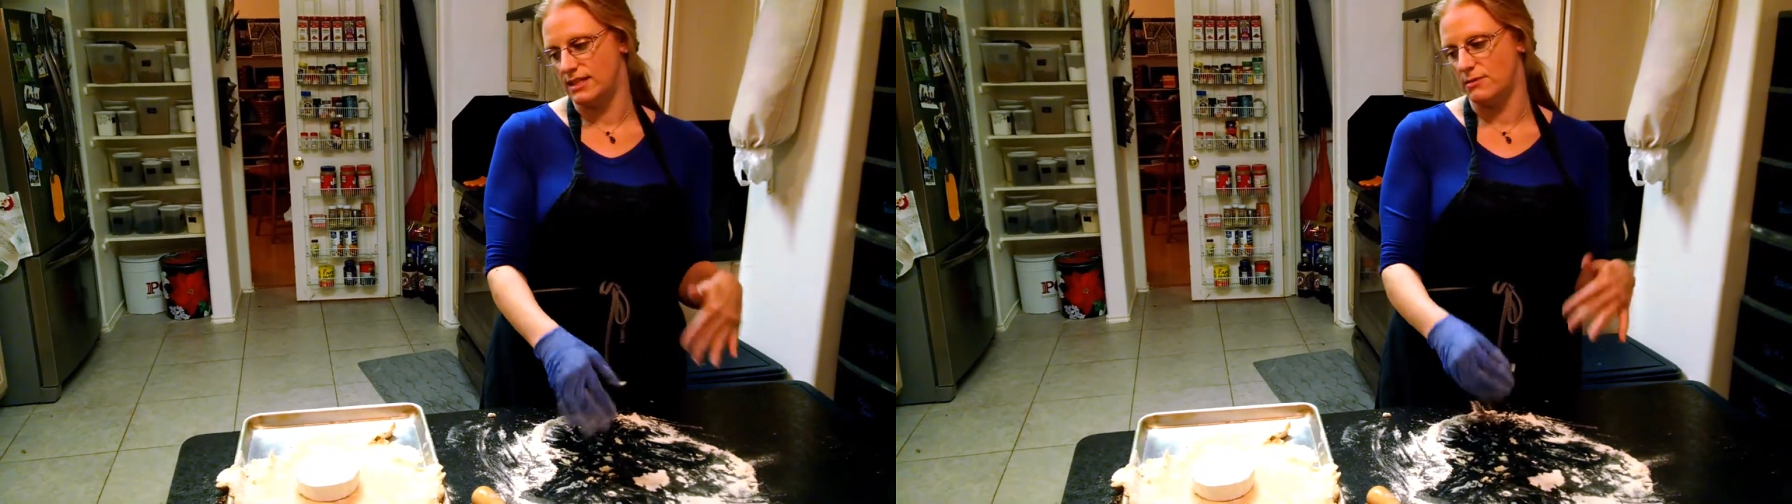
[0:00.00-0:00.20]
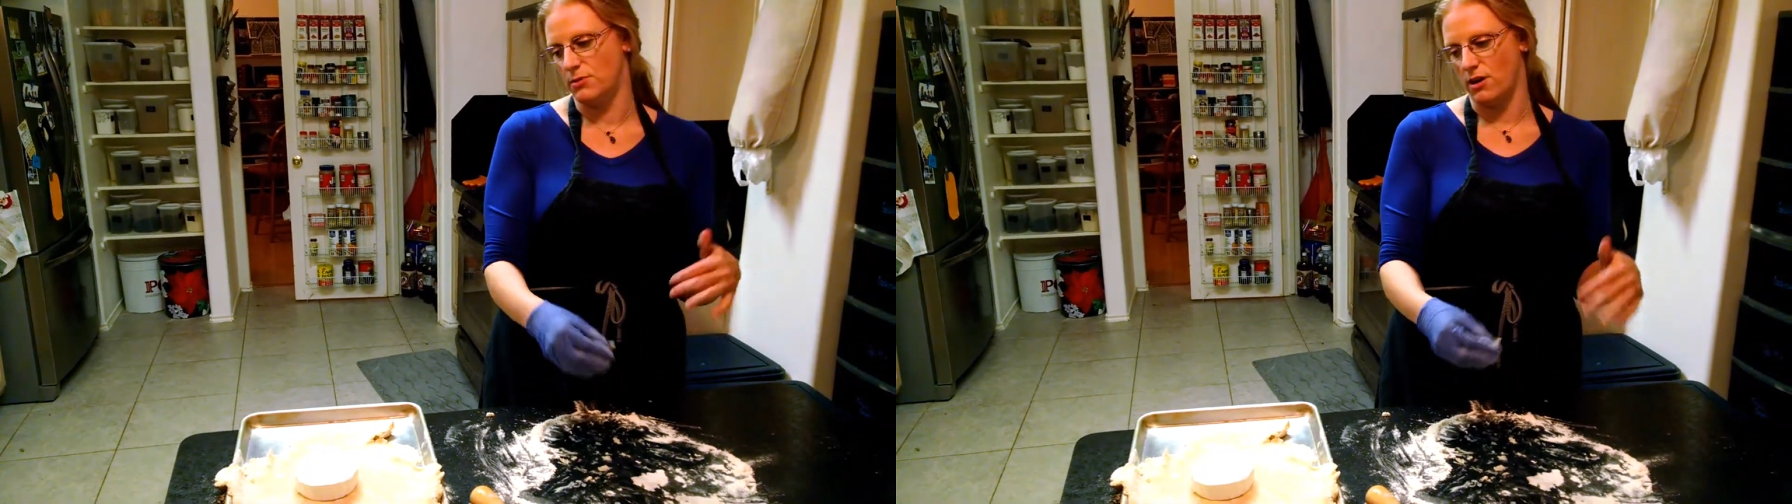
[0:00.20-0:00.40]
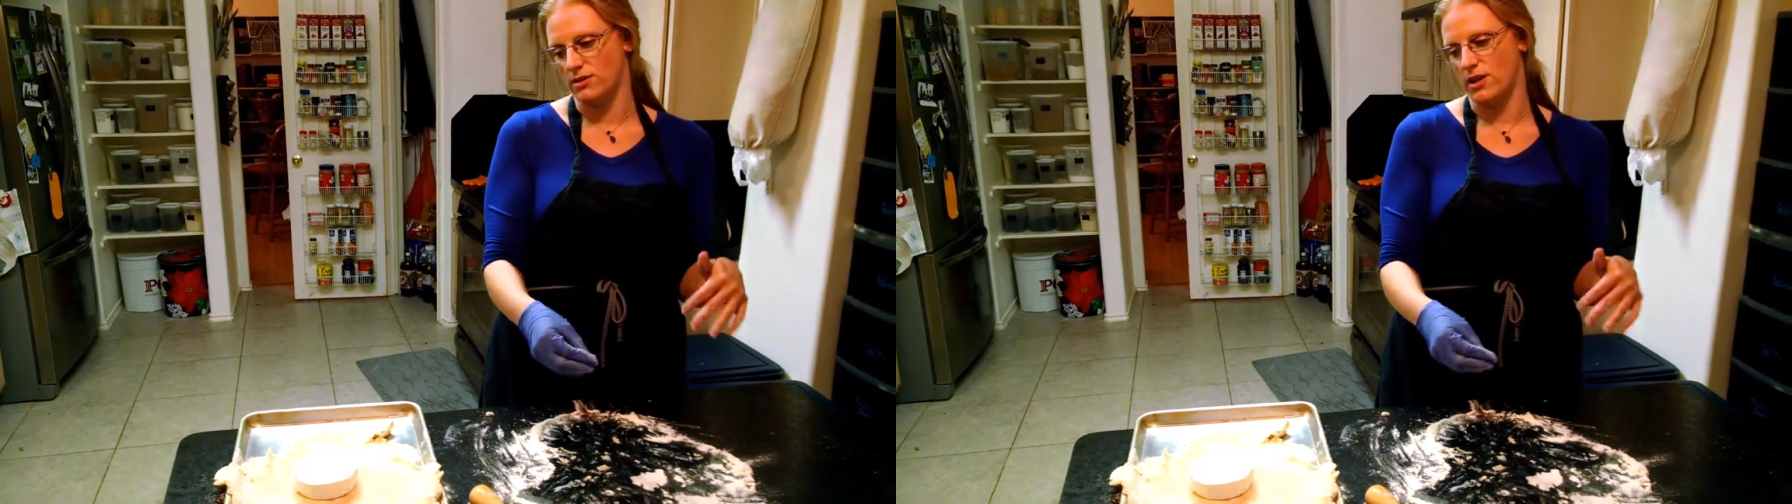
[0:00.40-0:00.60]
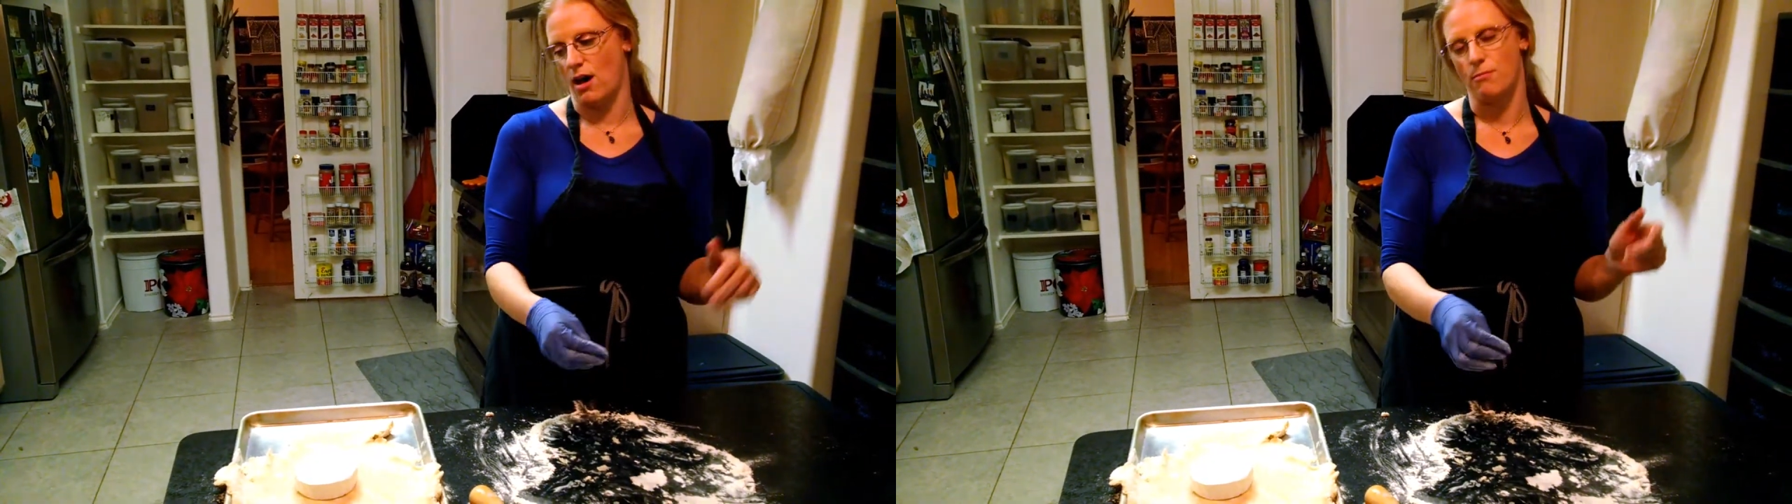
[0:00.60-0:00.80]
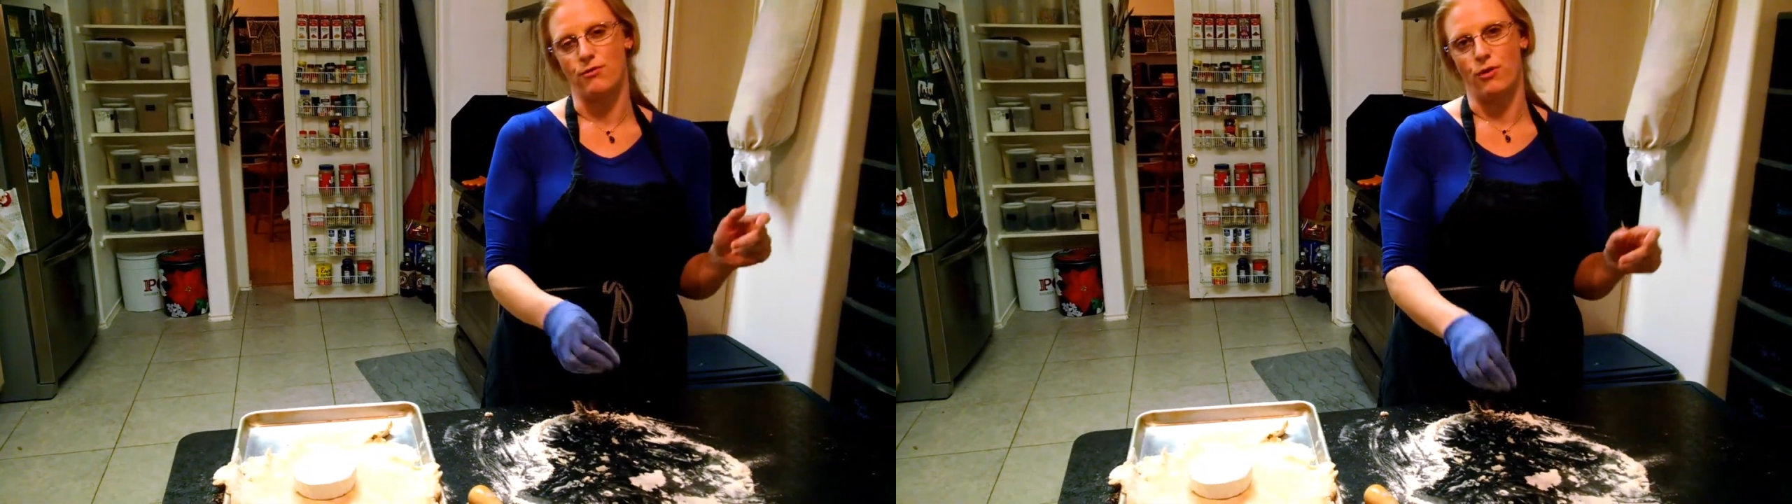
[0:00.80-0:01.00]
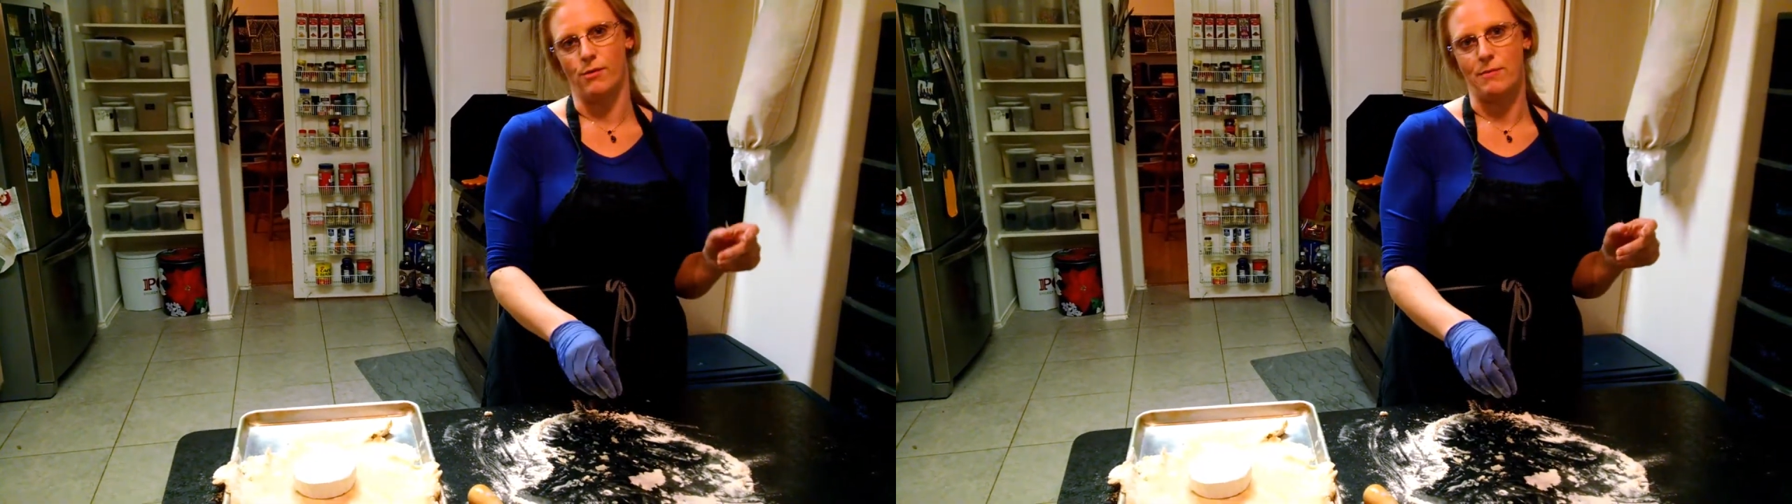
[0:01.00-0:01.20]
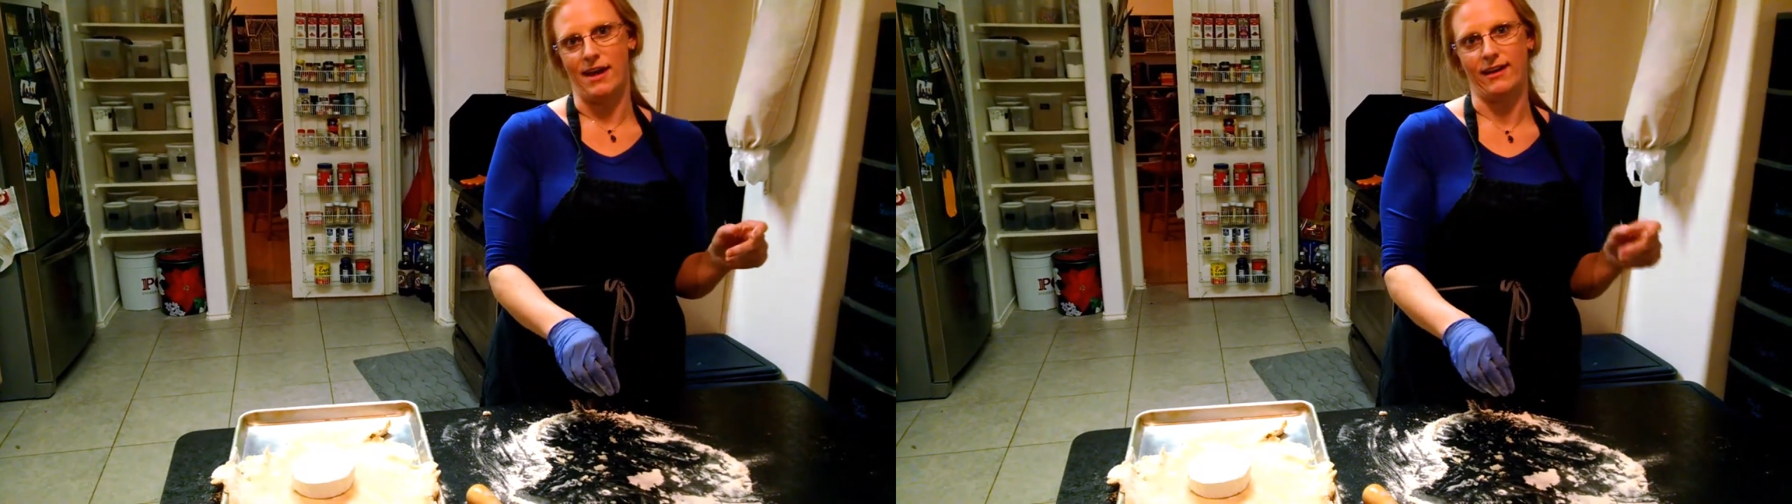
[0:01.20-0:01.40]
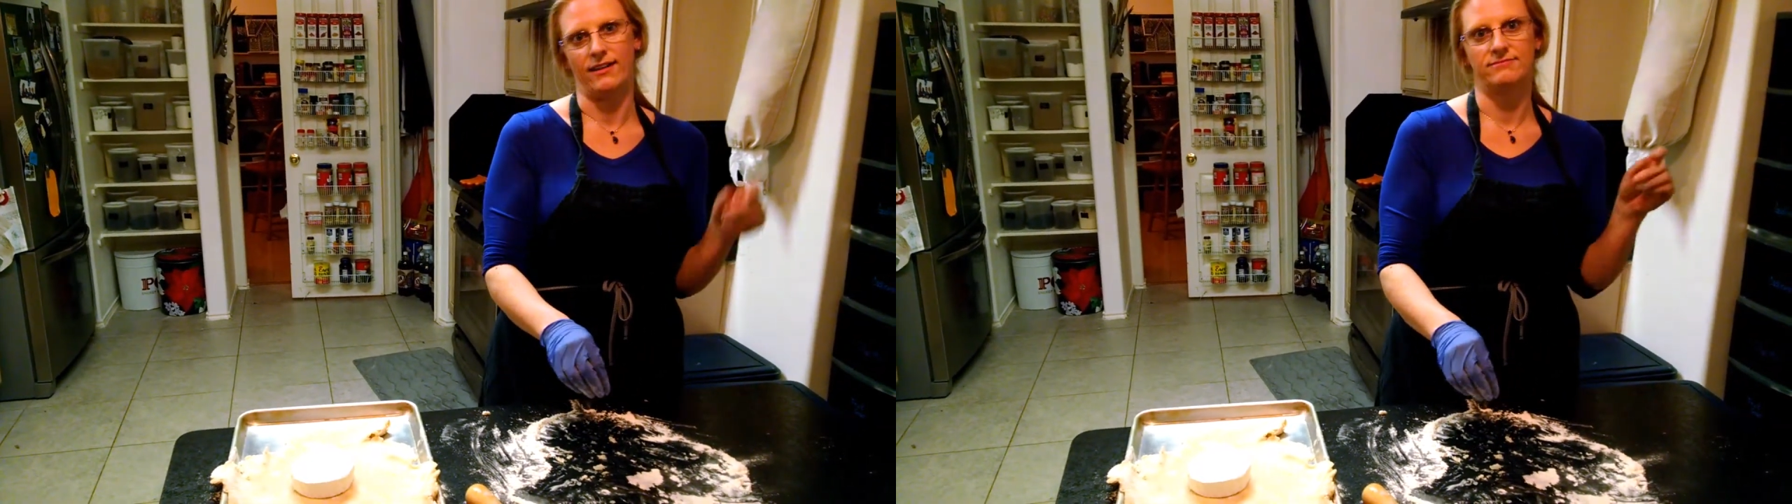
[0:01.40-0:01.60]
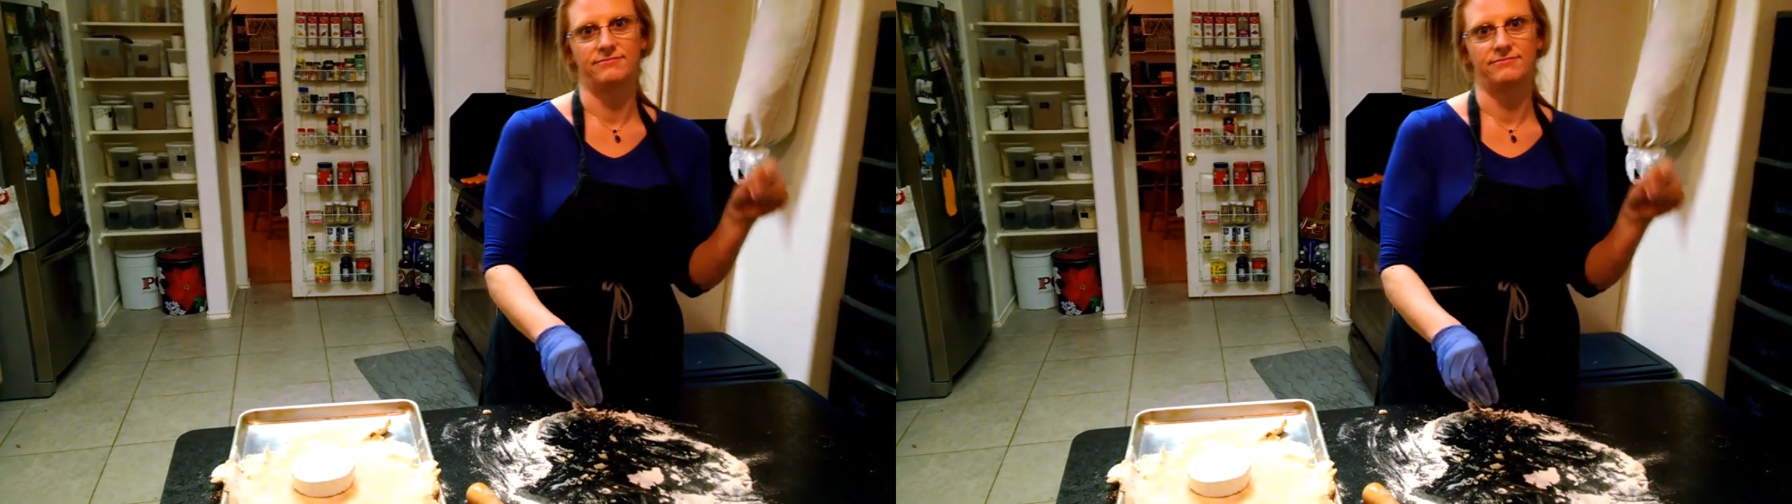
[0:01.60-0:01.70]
to put on top before we bake it.